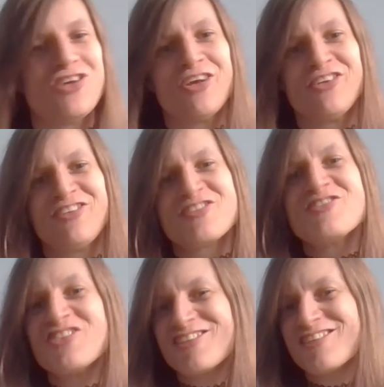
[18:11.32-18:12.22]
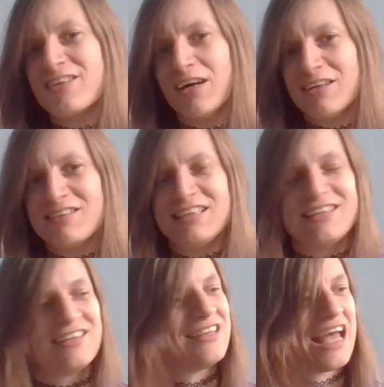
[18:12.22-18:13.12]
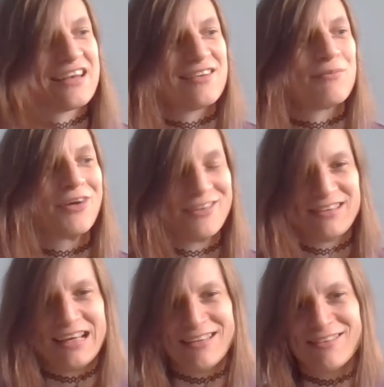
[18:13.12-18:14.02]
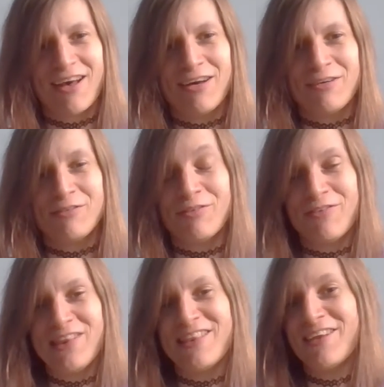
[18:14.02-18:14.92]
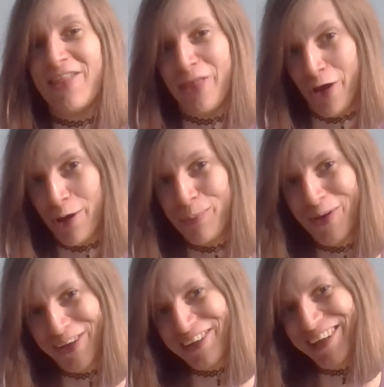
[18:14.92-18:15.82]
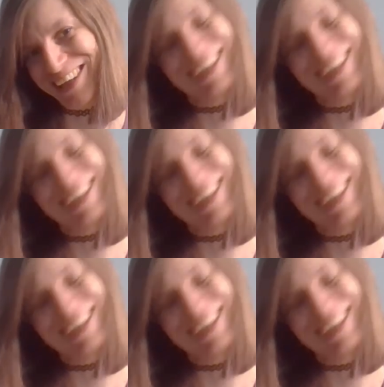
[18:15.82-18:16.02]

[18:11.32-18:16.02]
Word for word: just just started the editing process of the third book.